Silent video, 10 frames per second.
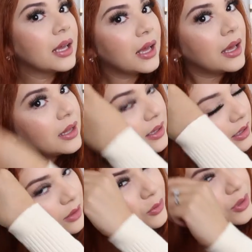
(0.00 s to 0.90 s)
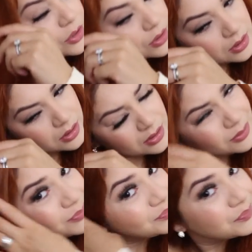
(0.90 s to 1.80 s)
and we're just gonna
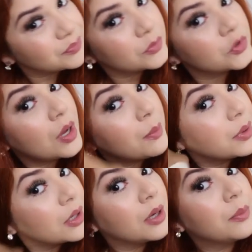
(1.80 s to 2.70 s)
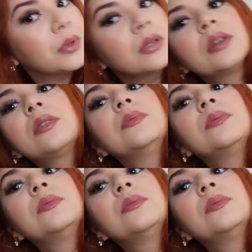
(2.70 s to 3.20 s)
jump it up a little.